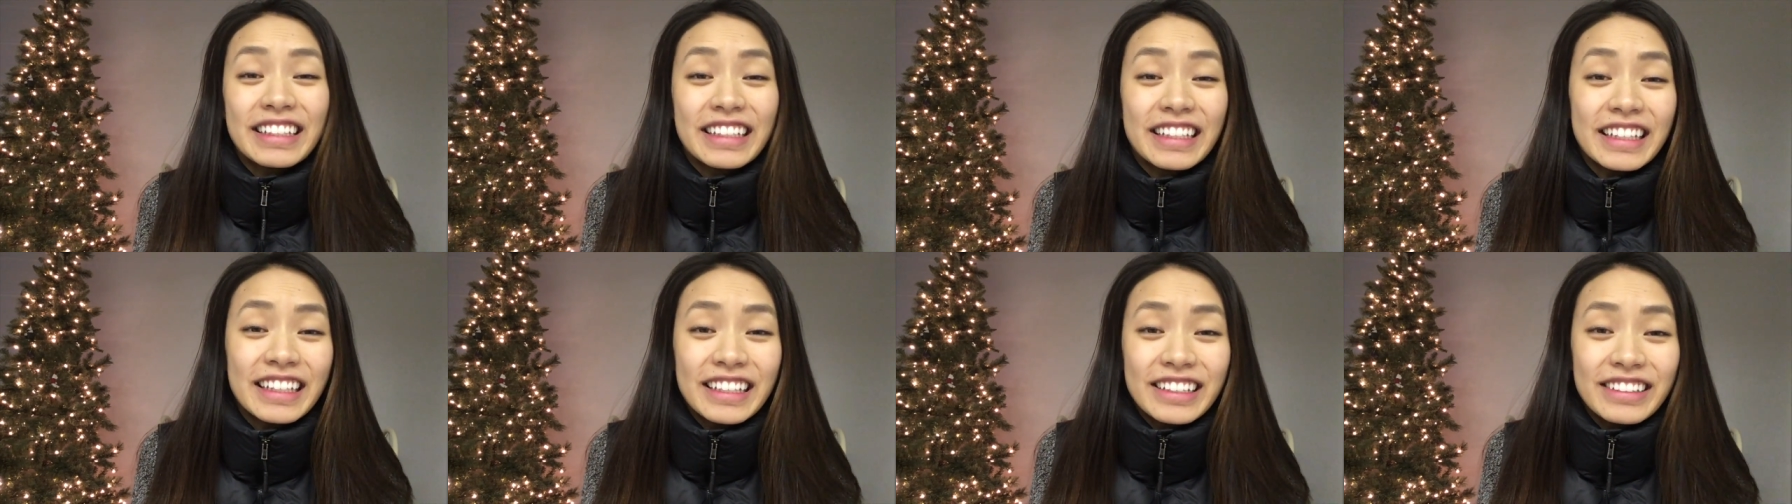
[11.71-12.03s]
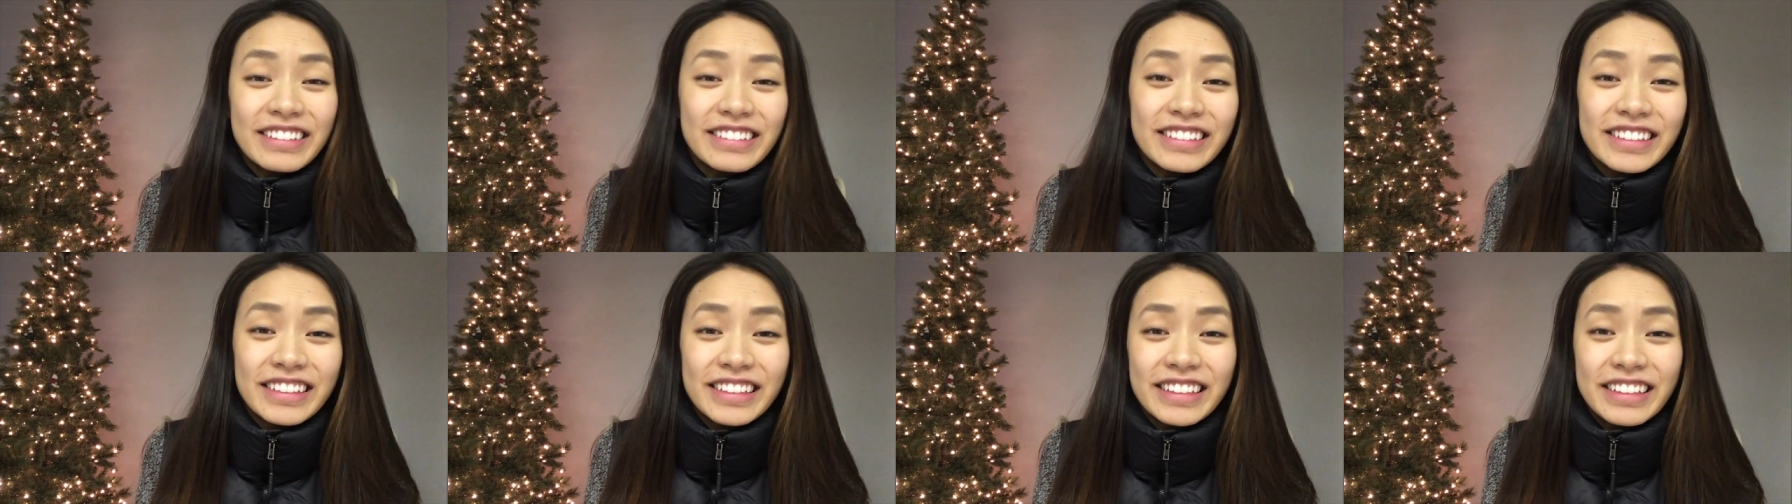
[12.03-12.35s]
I
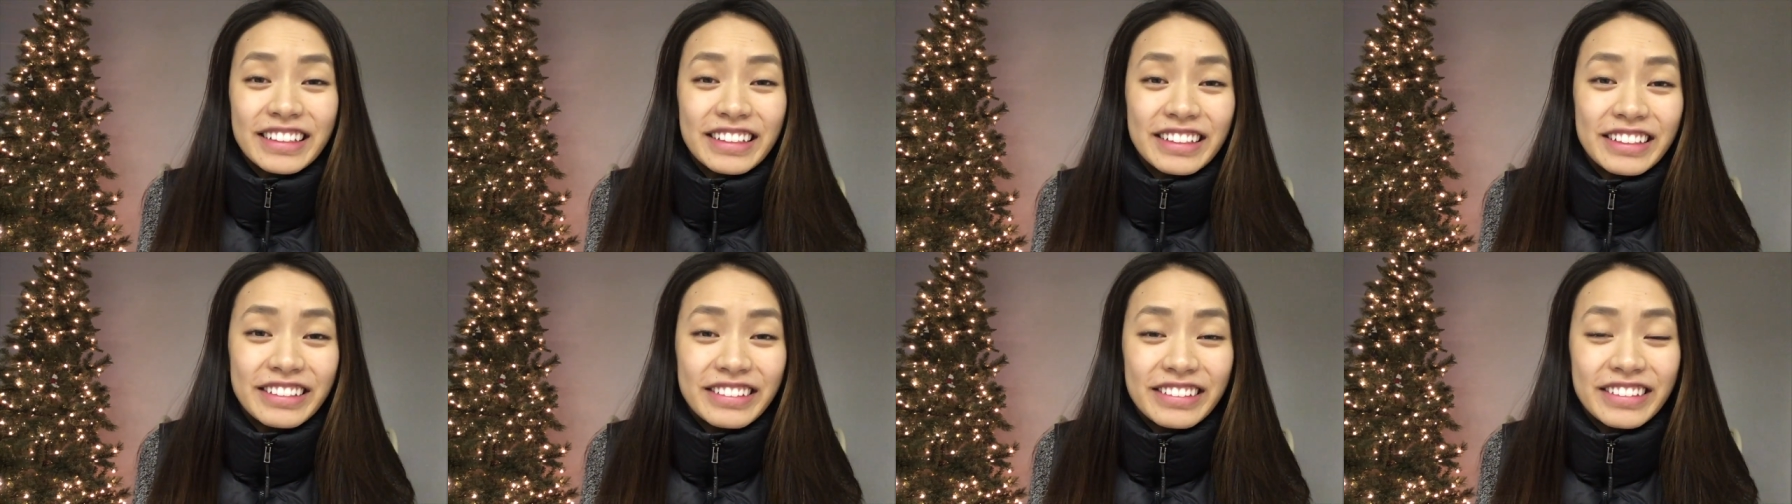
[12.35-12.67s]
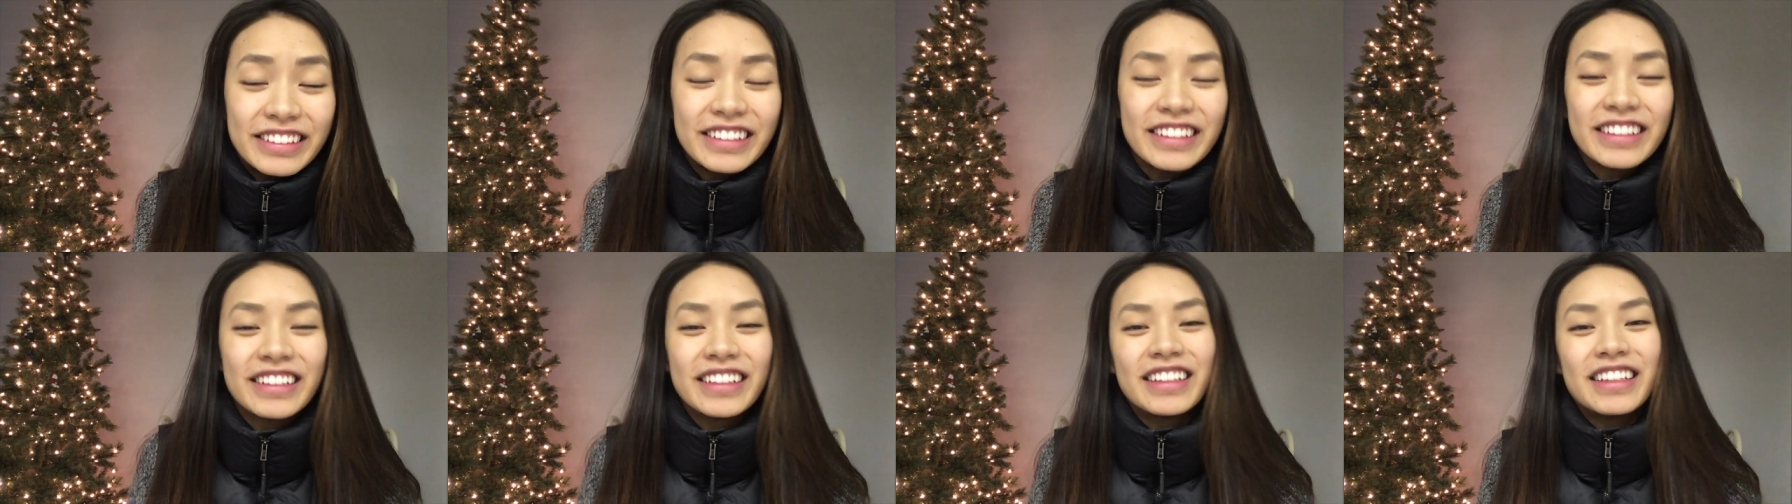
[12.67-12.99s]
don't really
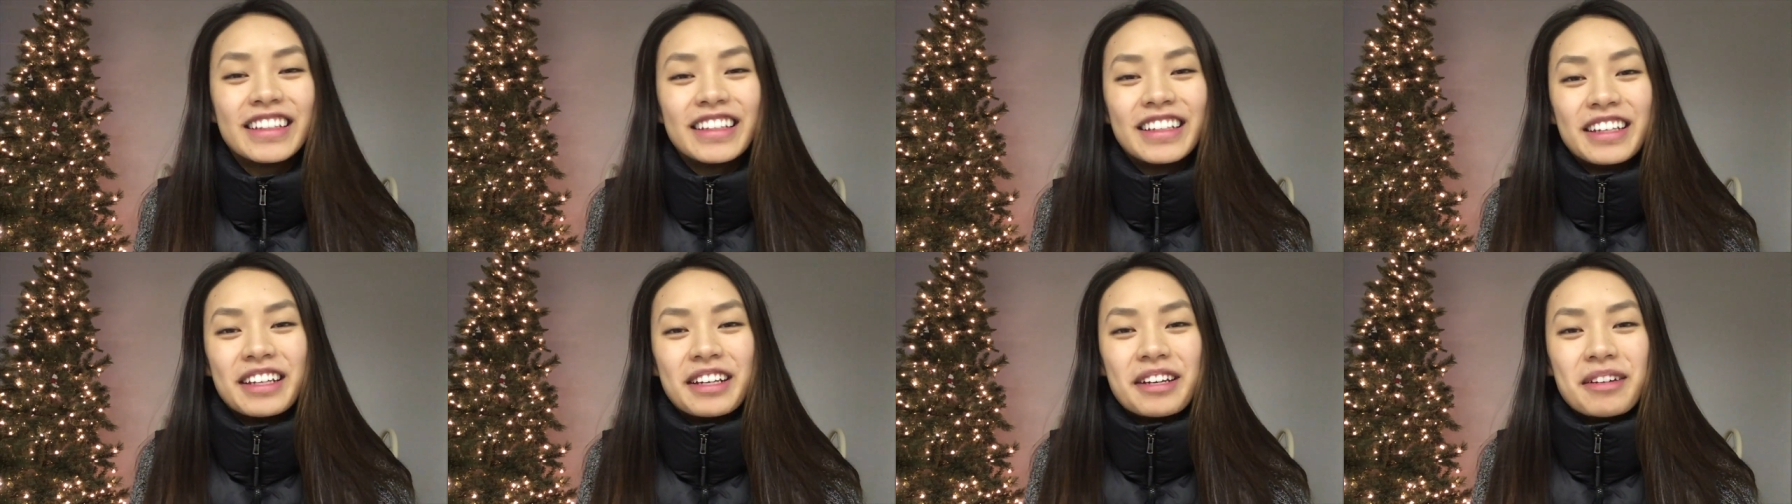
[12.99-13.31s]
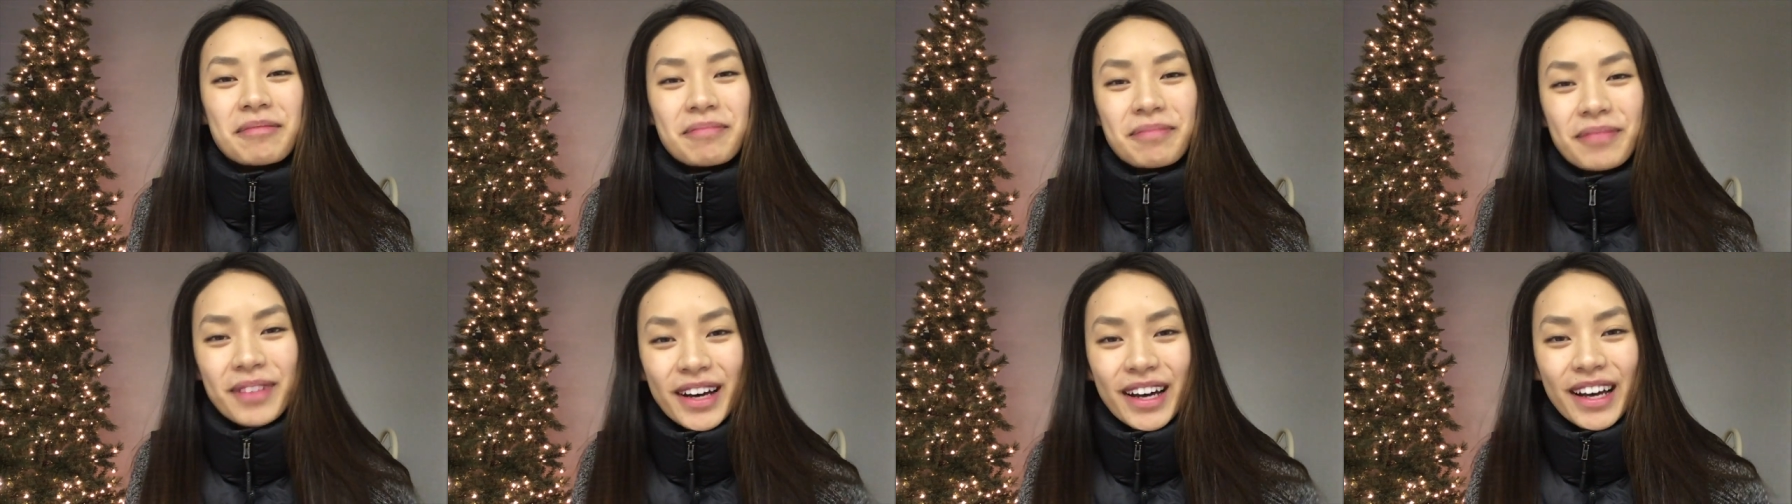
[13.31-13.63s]
know.
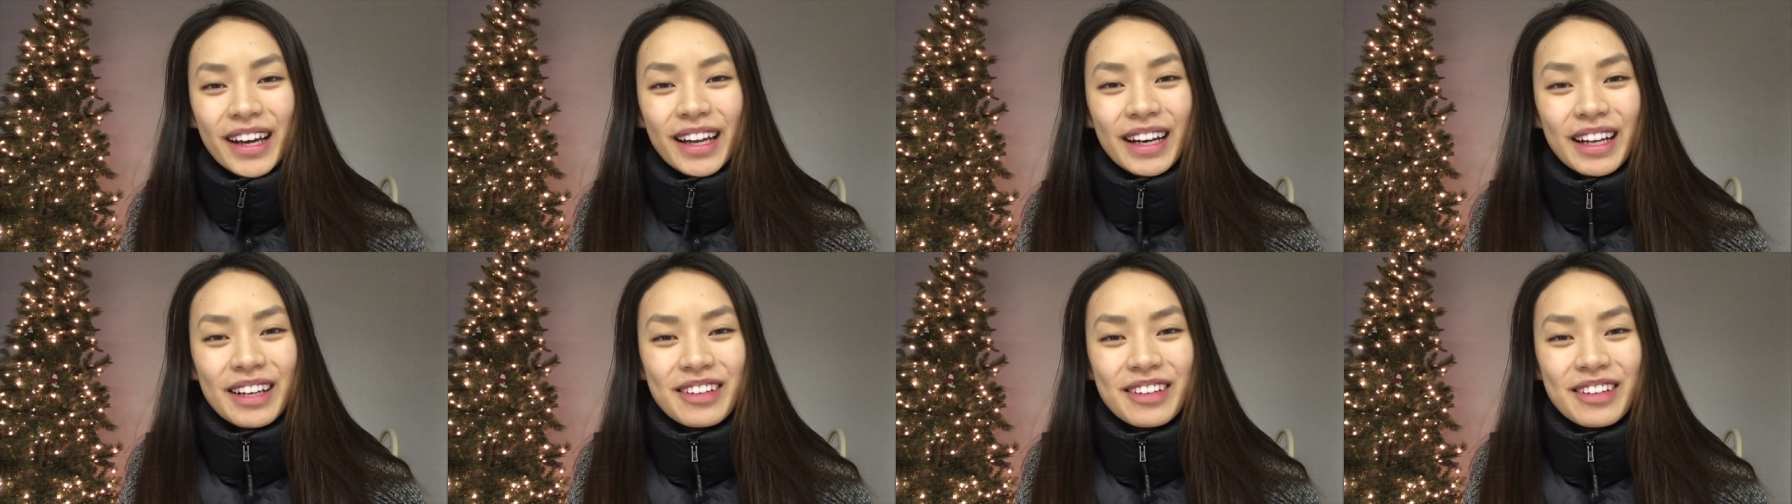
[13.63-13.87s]
But